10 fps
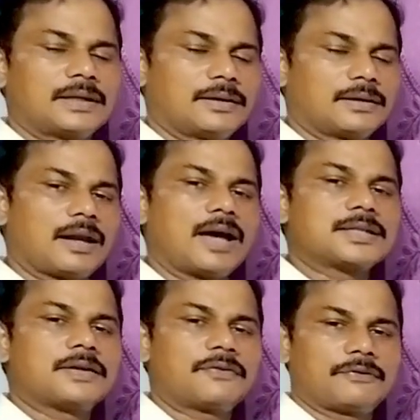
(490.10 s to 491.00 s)
laws
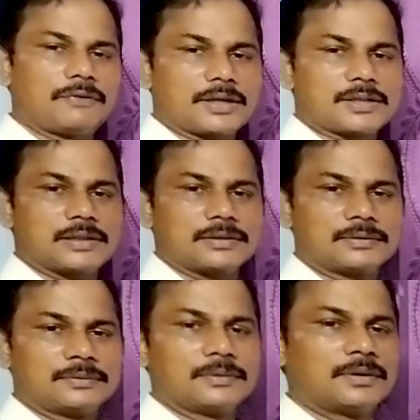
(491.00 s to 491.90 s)
of reflection.
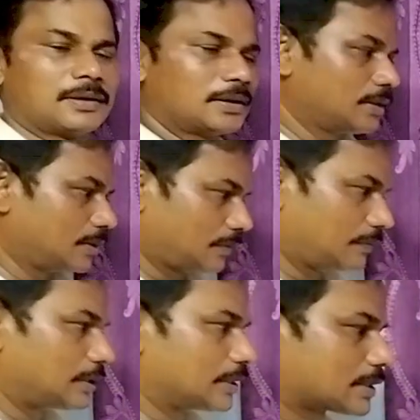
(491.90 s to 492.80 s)

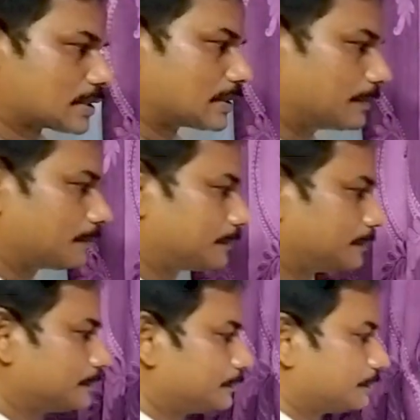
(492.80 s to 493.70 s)
We'll discuss them.
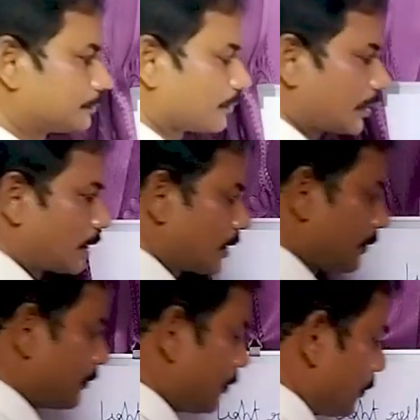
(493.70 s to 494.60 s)

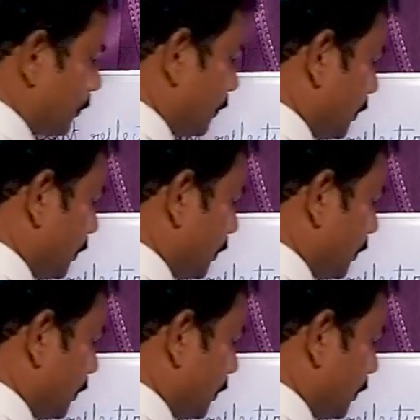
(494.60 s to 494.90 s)
If you